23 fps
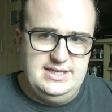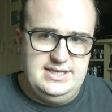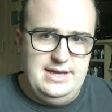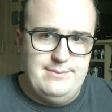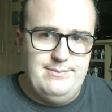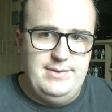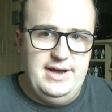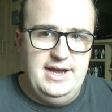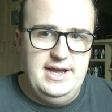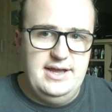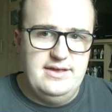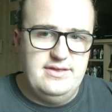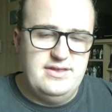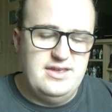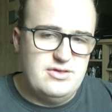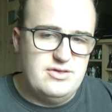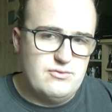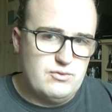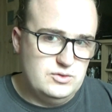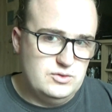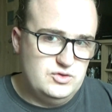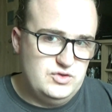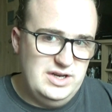to the Empire, the
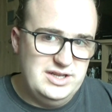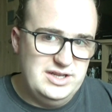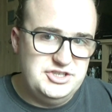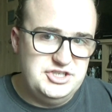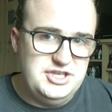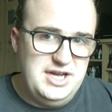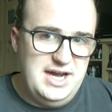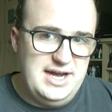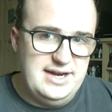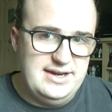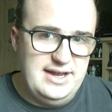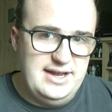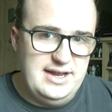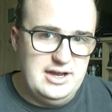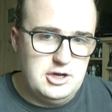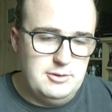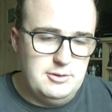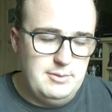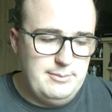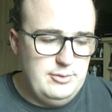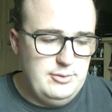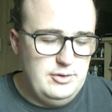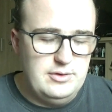Throne trilogy, had a
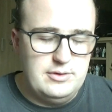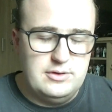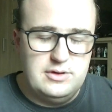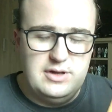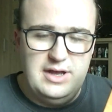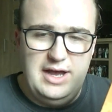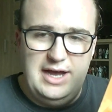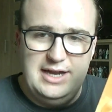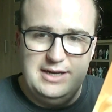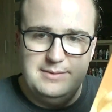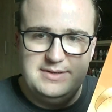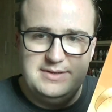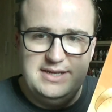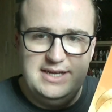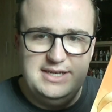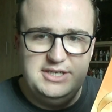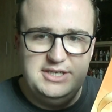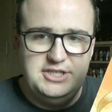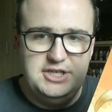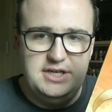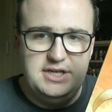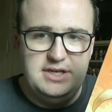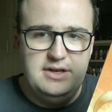comic book
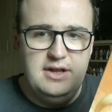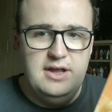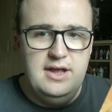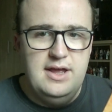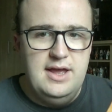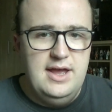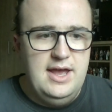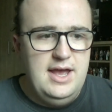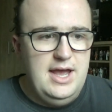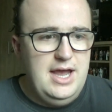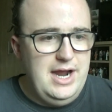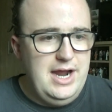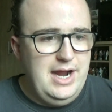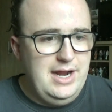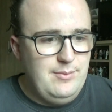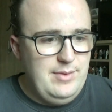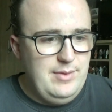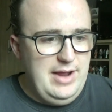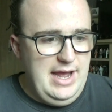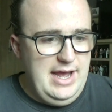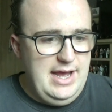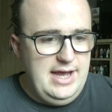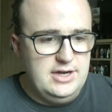adaptation, and
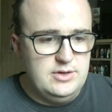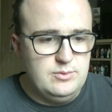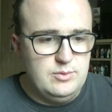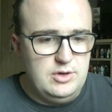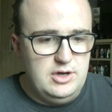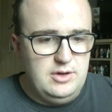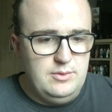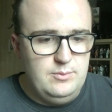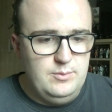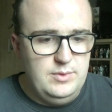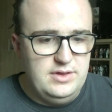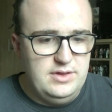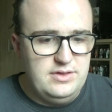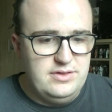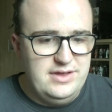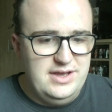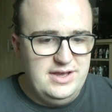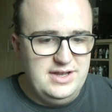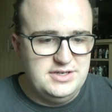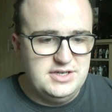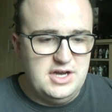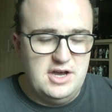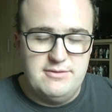we had one with
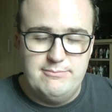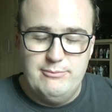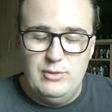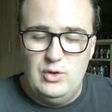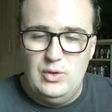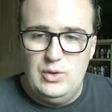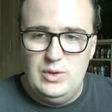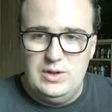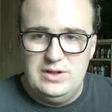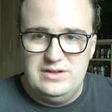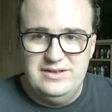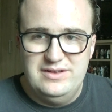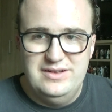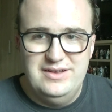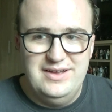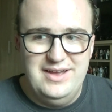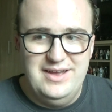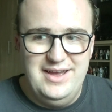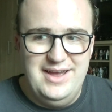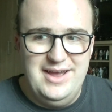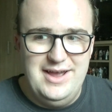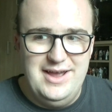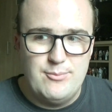Darth Maul
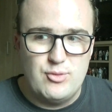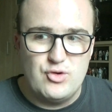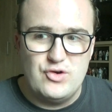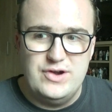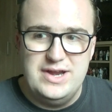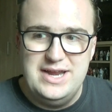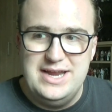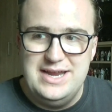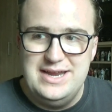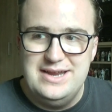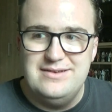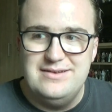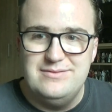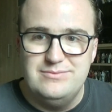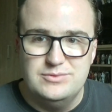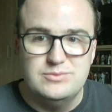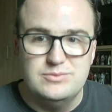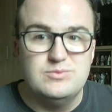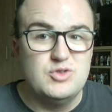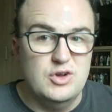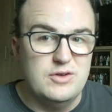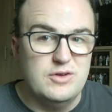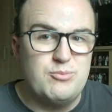pre
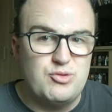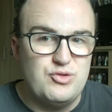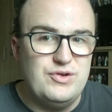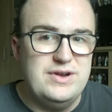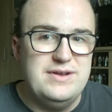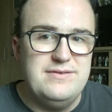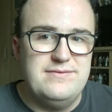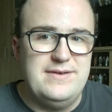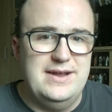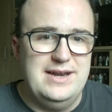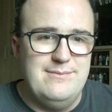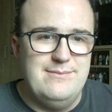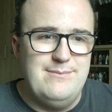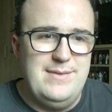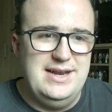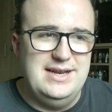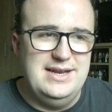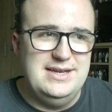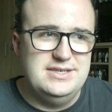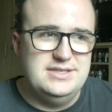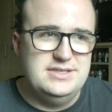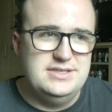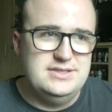Phantom
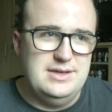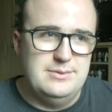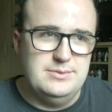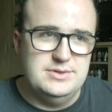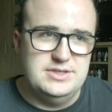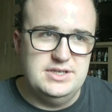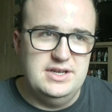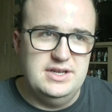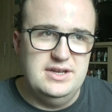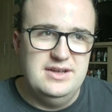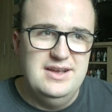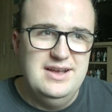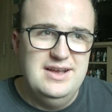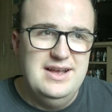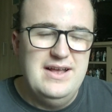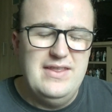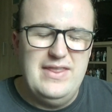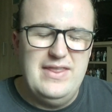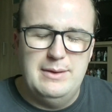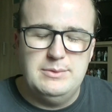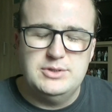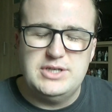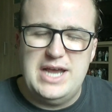Menace. That was
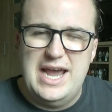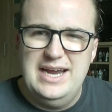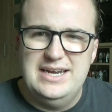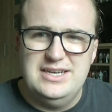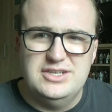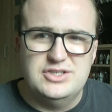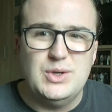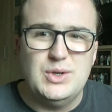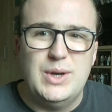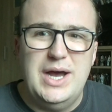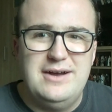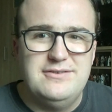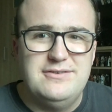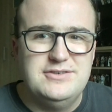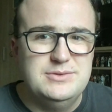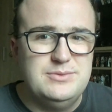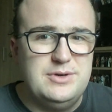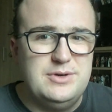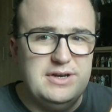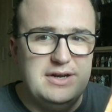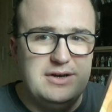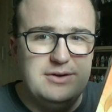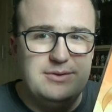a highly sought after
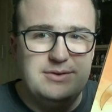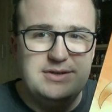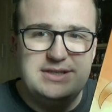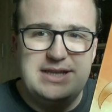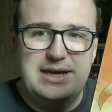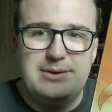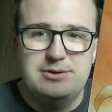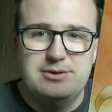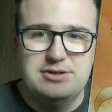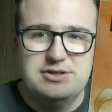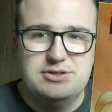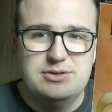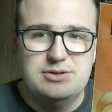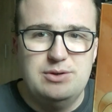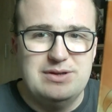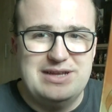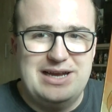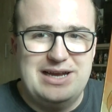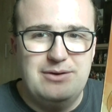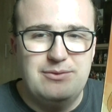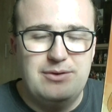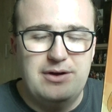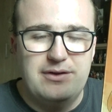one. I noticed that one
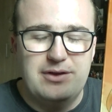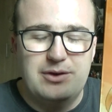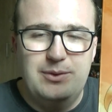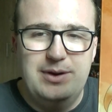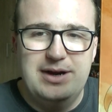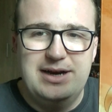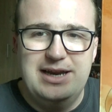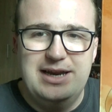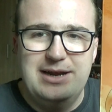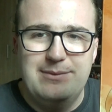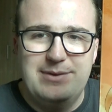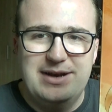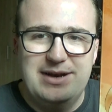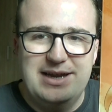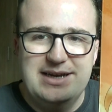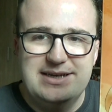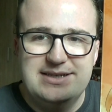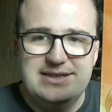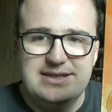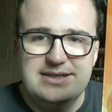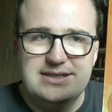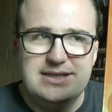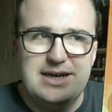sold out rather quickly at
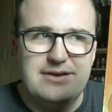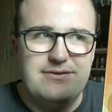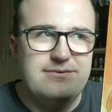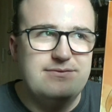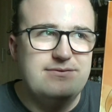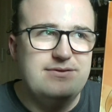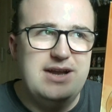places. I